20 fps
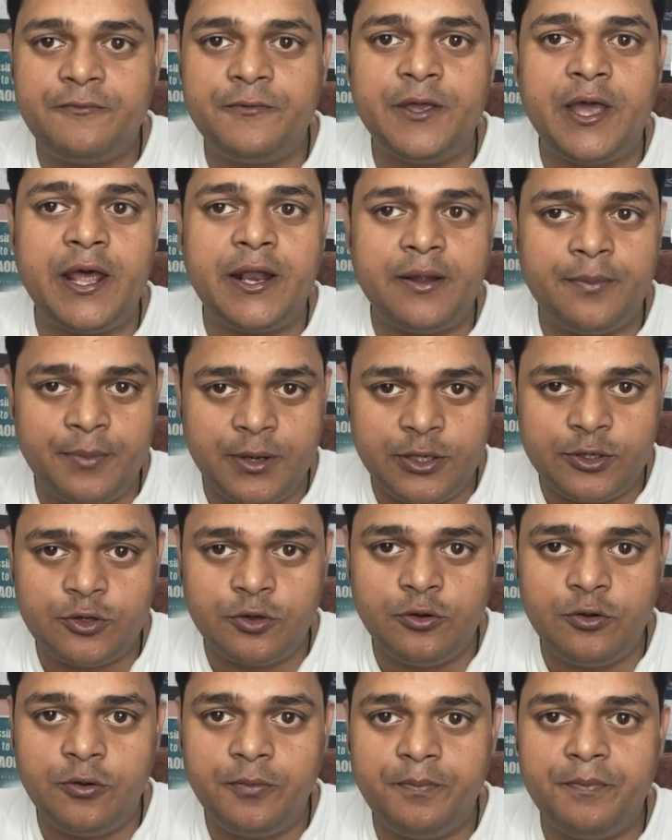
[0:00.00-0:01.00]
we are able
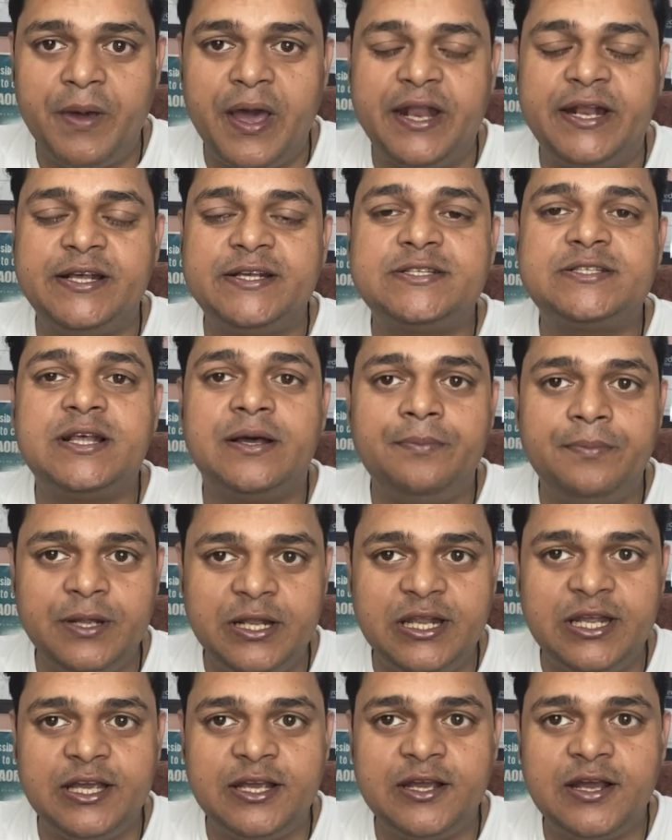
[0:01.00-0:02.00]
to manage the
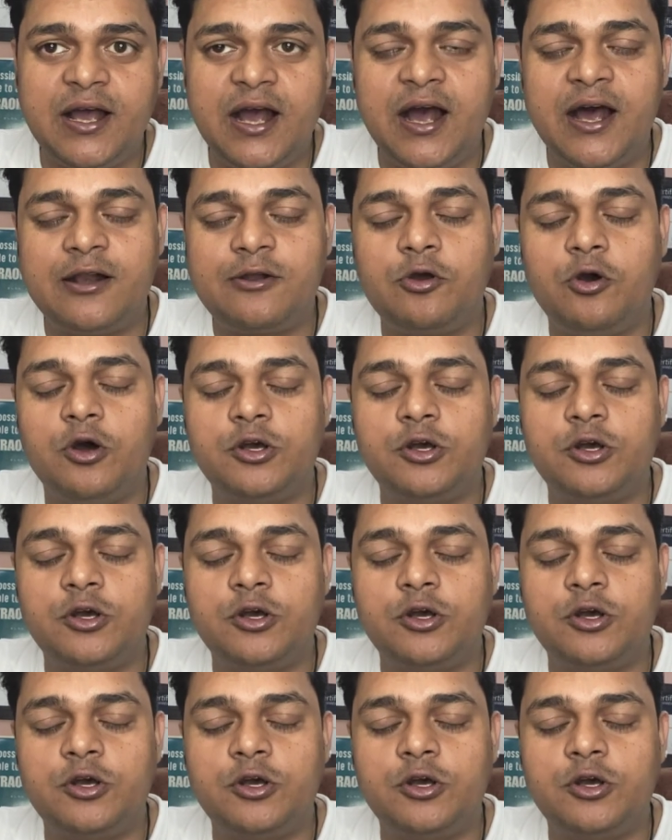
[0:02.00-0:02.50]
billing or